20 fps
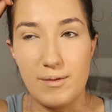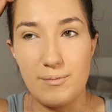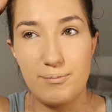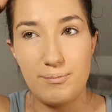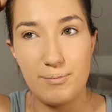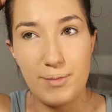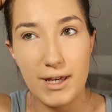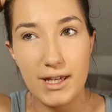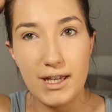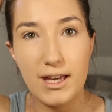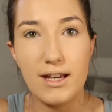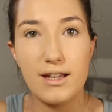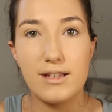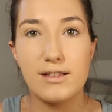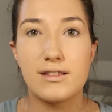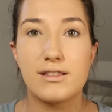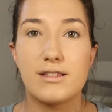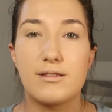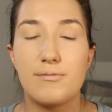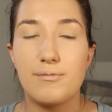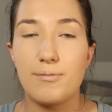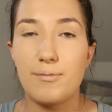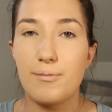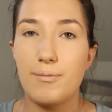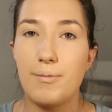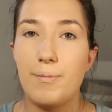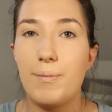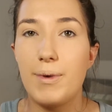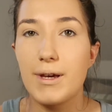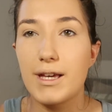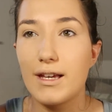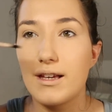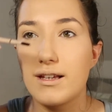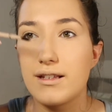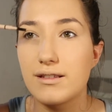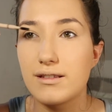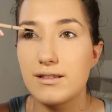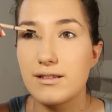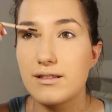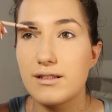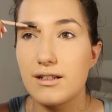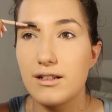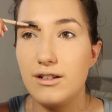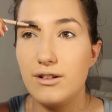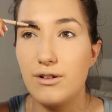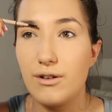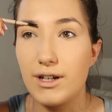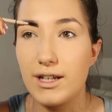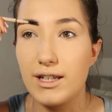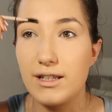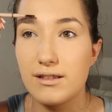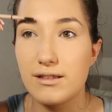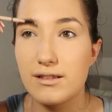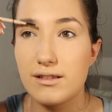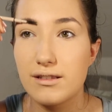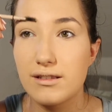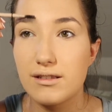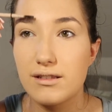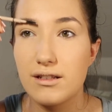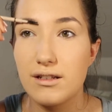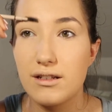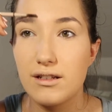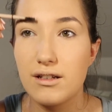my biggest annoyance